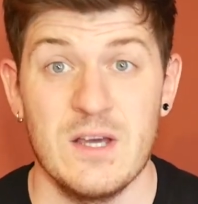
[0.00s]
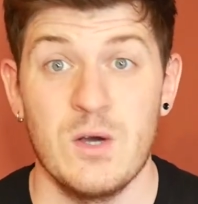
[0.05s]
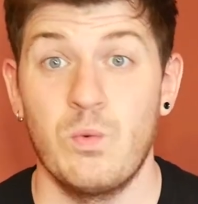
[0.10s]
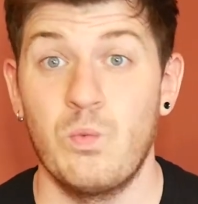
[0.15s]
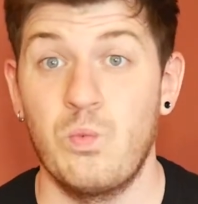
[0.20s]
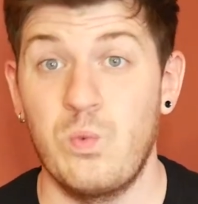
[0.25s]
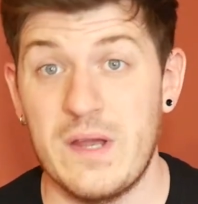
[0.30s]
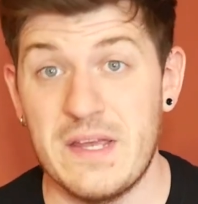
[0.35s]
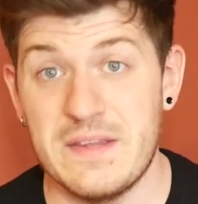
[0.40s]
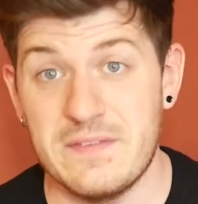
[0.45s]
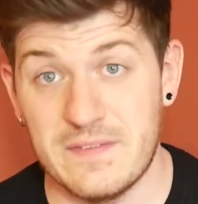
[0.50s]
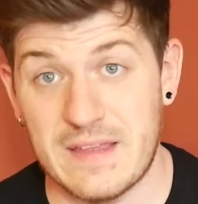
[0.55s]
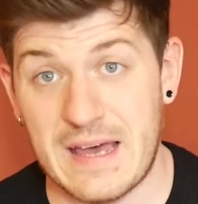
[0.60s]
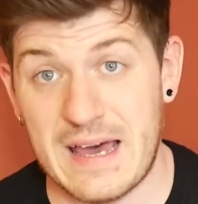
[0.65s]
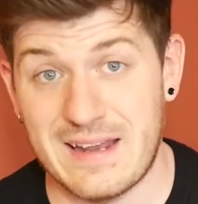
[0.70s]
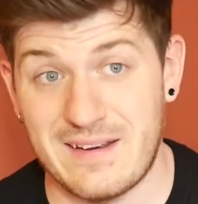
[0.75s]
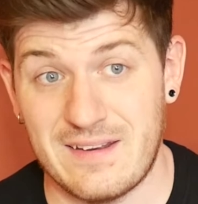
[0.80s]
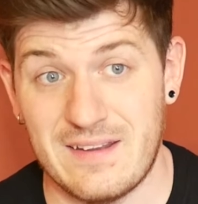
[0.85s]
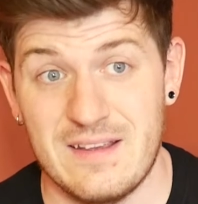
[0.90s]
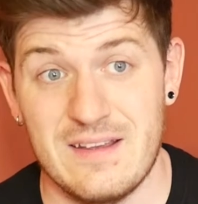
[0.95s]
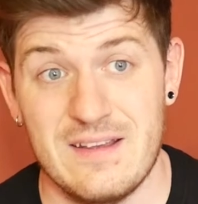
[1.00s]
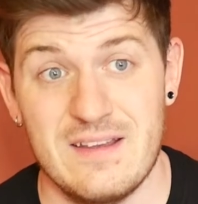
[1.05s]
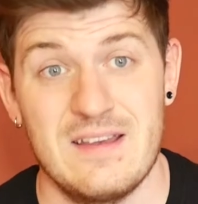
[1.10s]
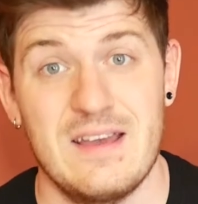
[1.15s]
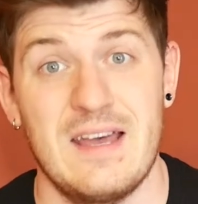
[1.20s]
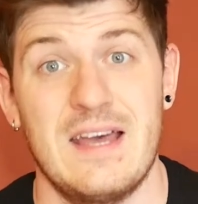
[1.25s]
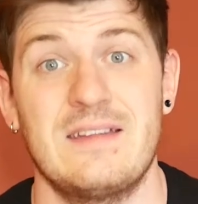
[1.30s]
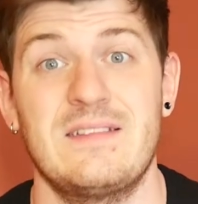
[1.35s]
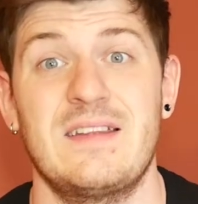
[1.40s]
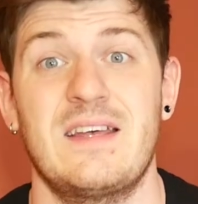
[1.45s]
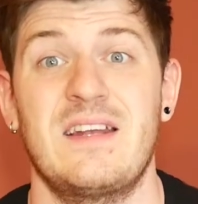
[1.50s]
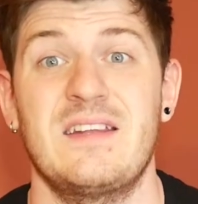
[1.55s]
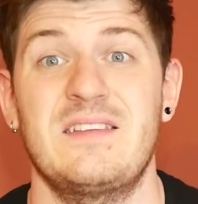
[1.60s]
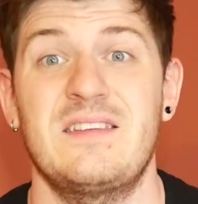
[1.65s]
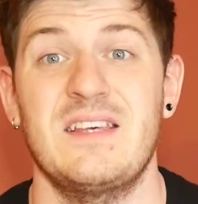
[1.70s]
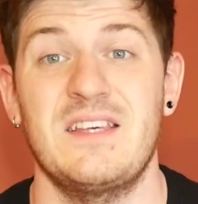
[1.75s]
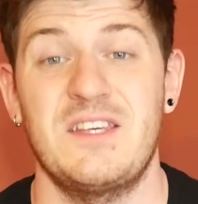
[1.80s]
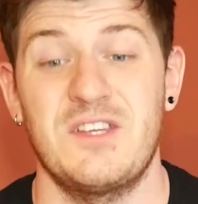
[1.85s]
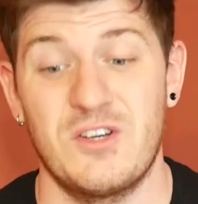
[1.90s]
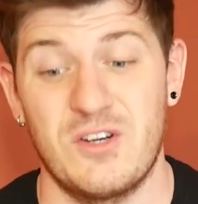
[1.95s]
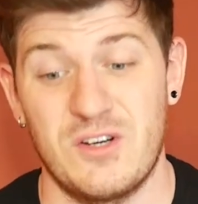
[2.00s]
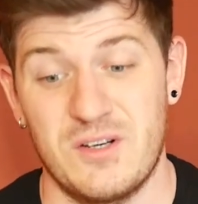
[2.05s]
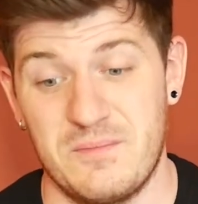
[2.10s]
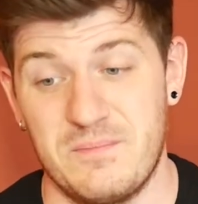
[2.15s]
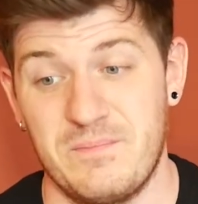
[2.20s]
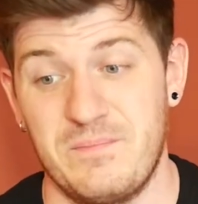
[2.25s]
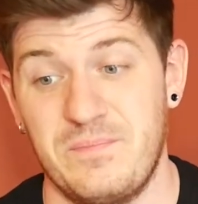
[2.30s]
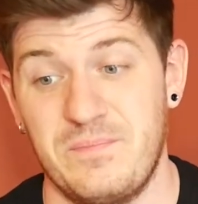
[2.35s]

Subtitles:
win that, and then I think you're